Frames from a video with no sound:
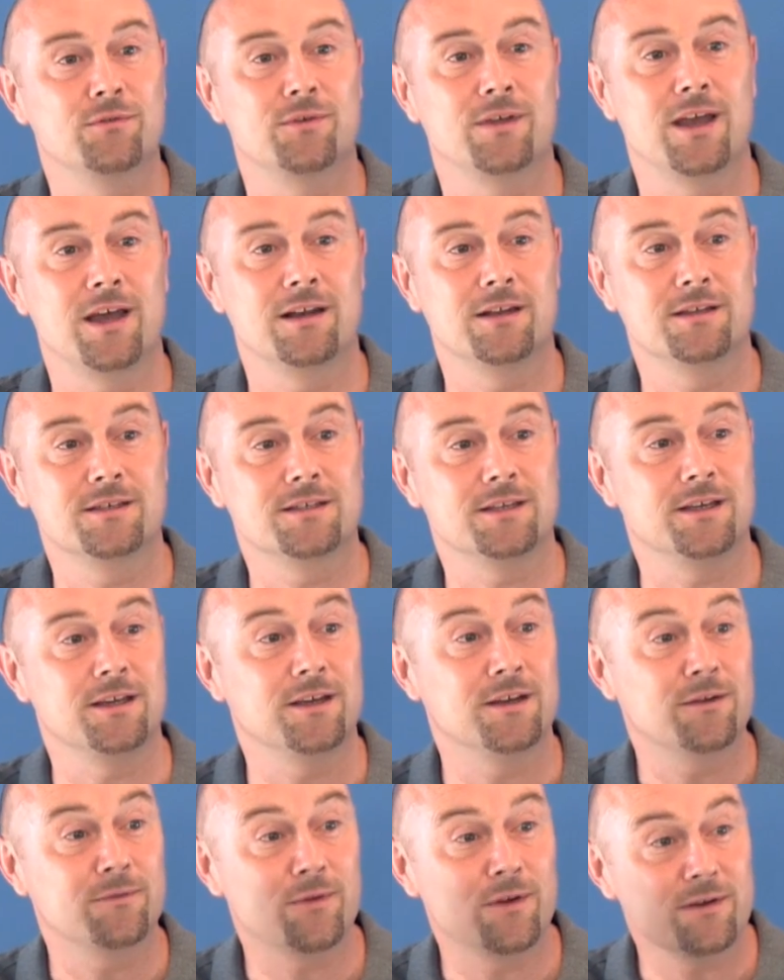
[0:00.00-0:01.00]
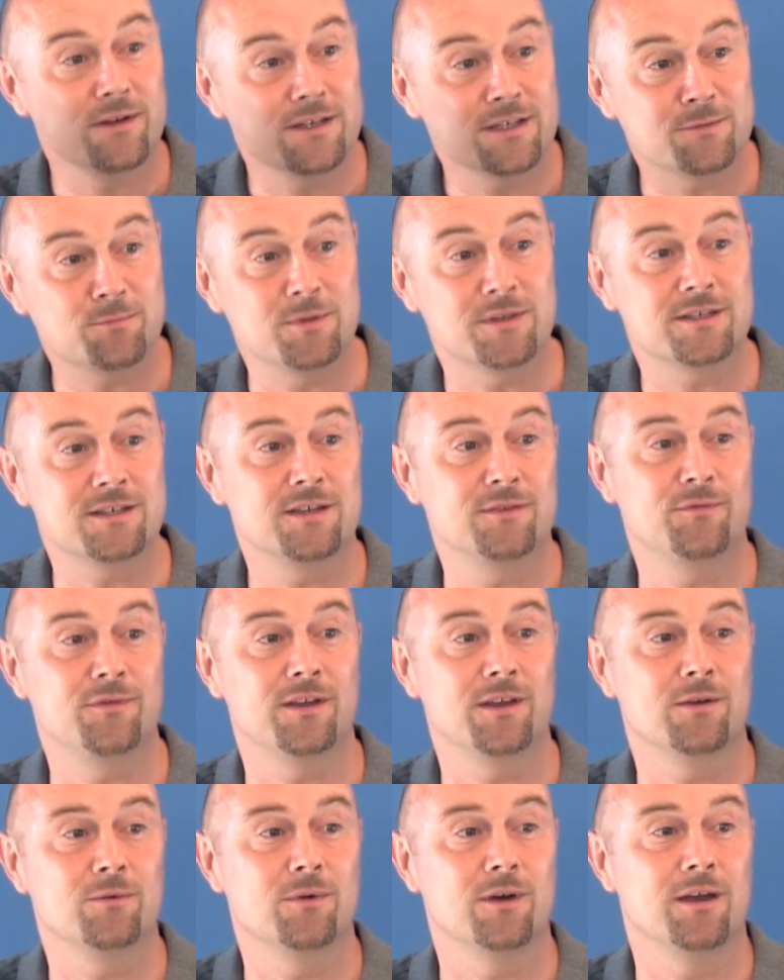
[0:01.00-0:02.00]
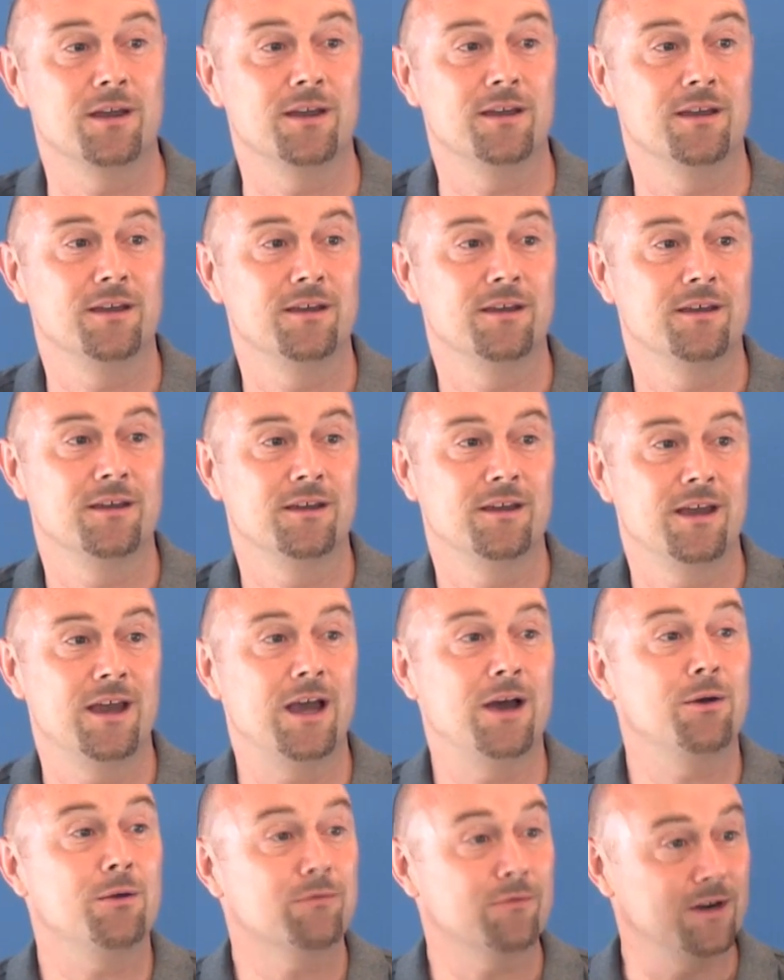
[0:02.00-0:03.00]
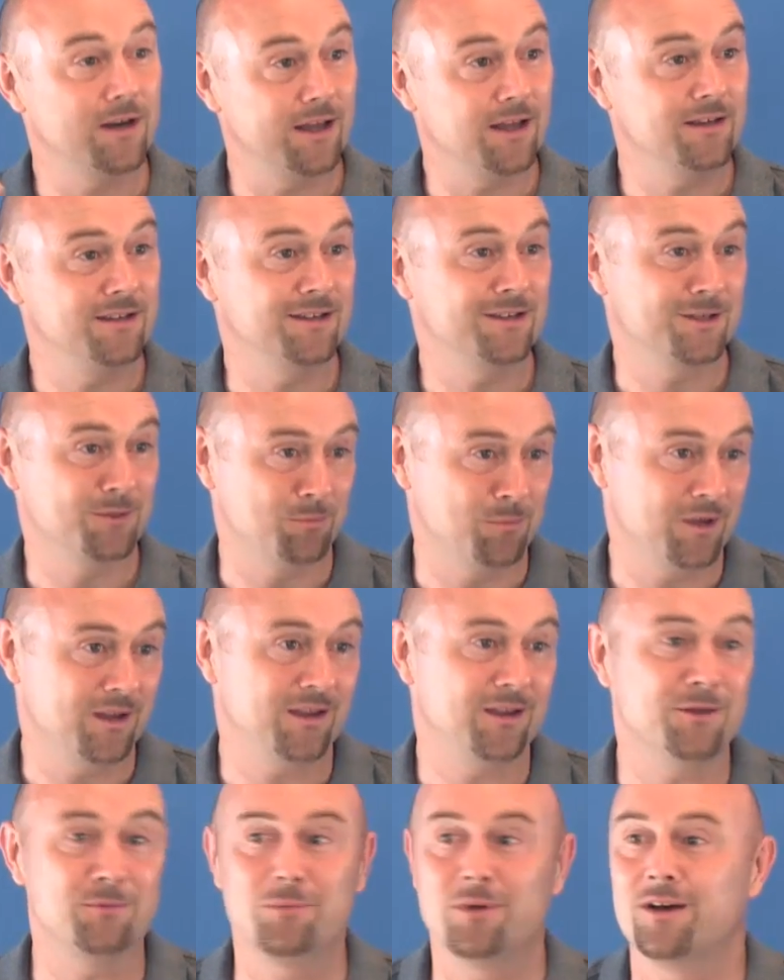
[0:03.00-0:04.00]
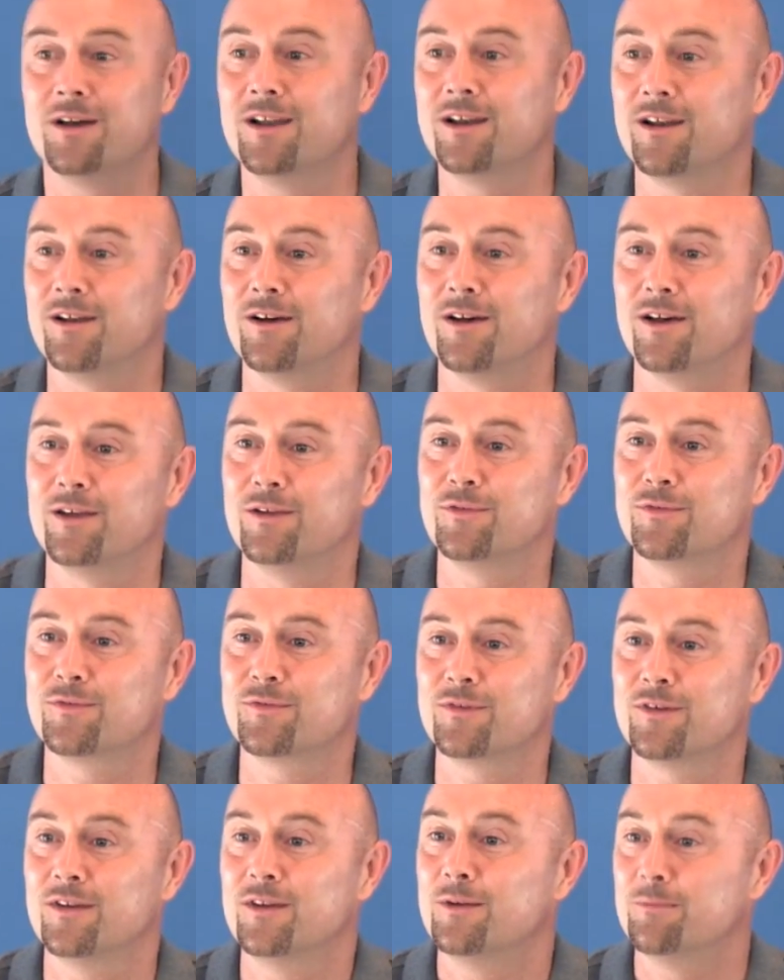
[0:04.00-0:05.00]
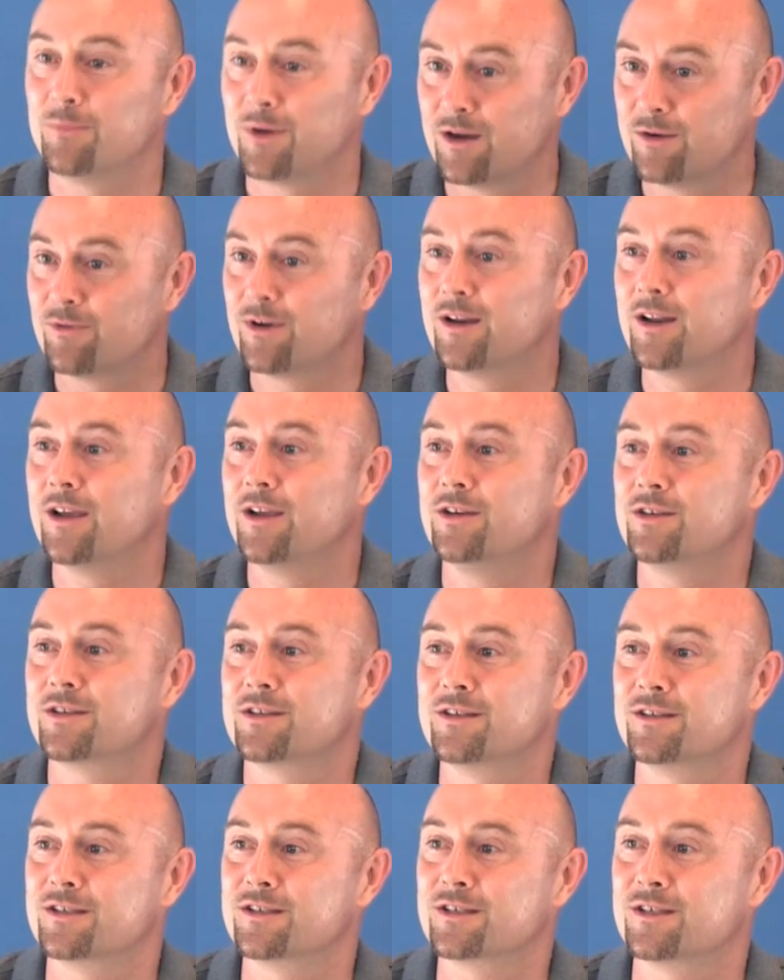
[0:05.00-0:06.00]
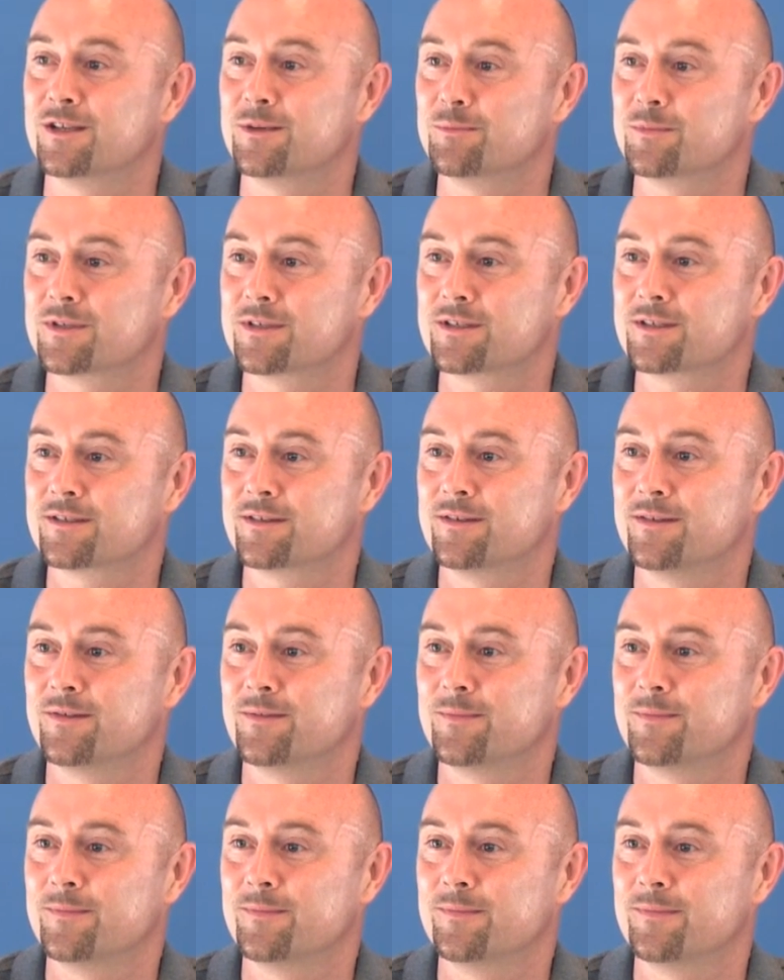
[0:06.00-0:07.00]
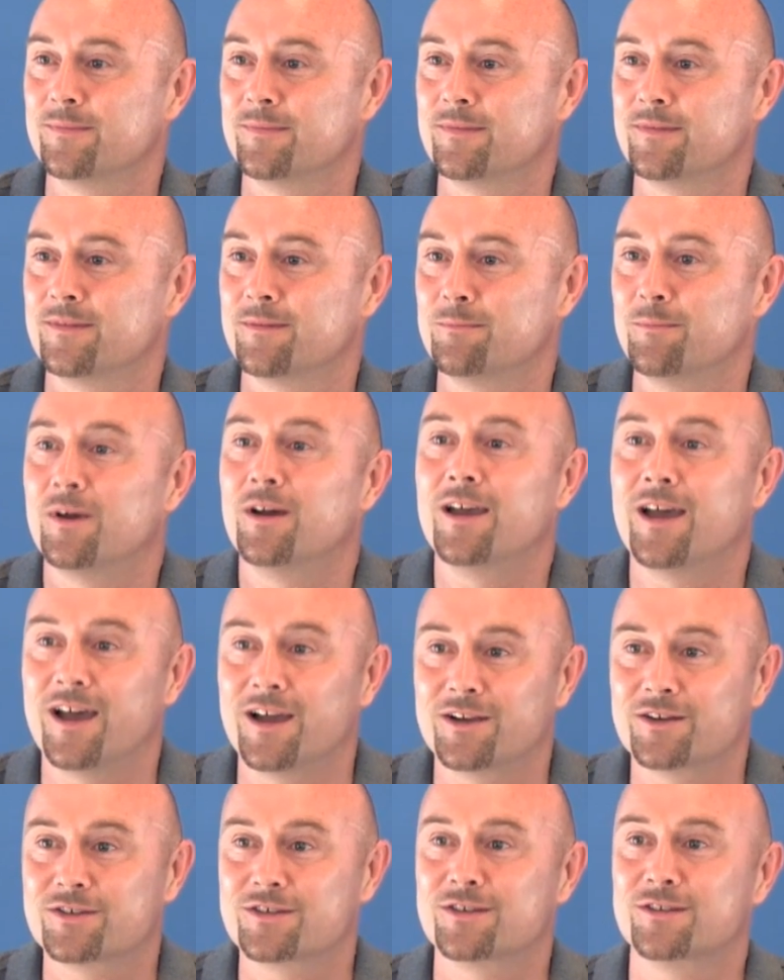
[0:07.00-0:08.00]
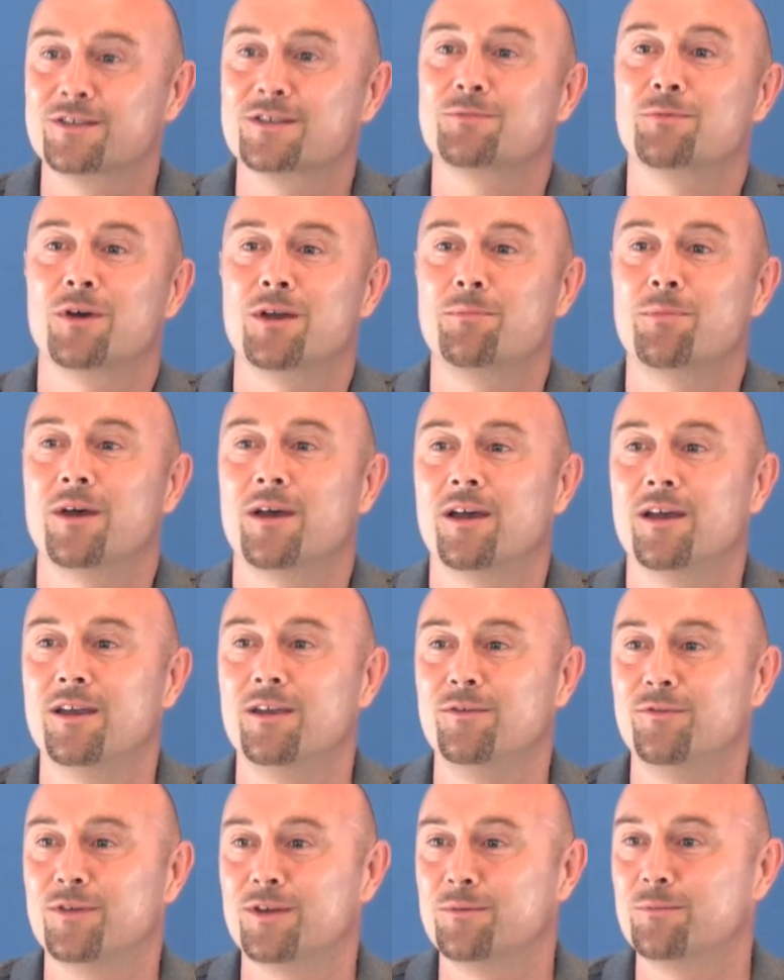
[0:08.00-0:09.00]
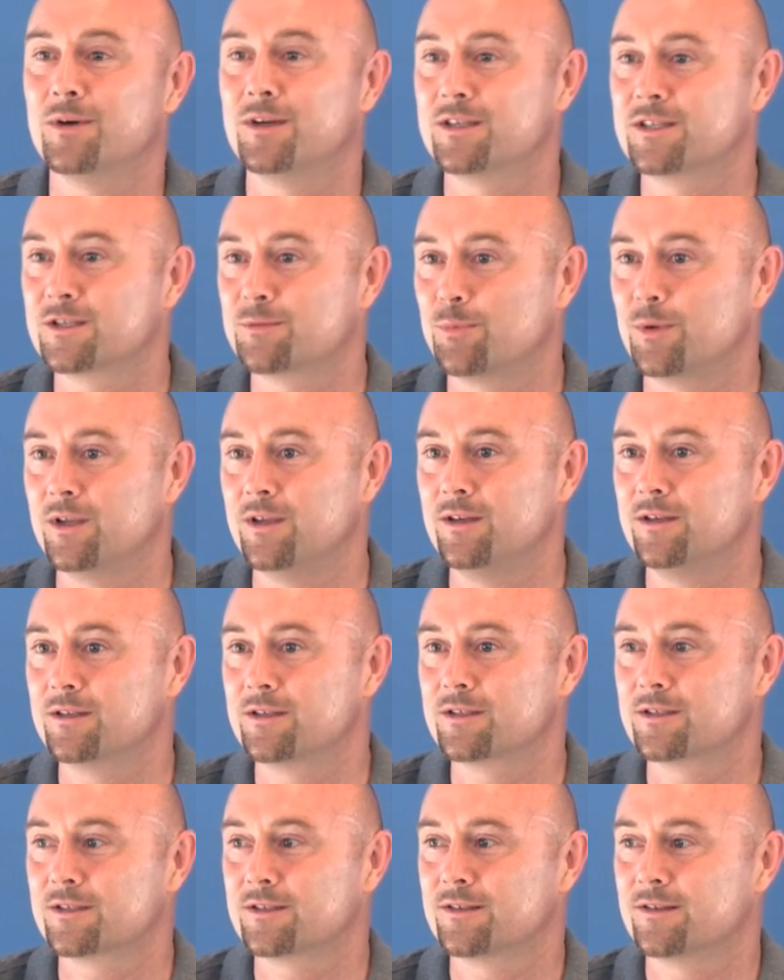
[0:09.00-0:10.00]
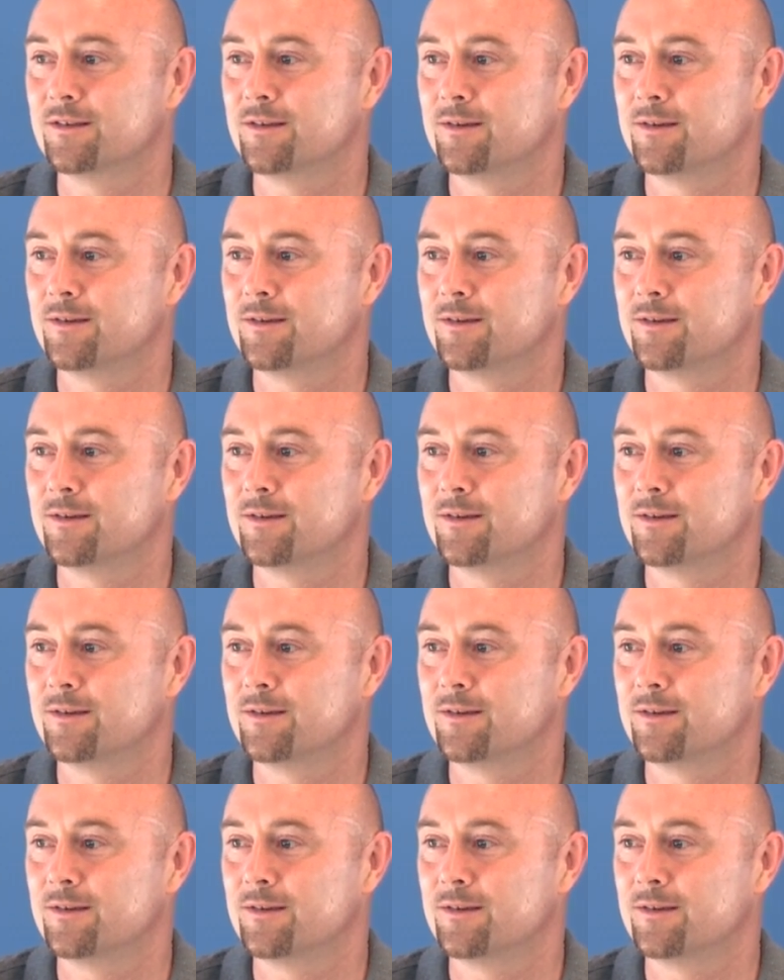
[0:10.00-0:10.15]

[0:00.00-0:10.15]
of reality in a very specific way how it related to me and my life, my relationships, my actions, my behaviour, my speech,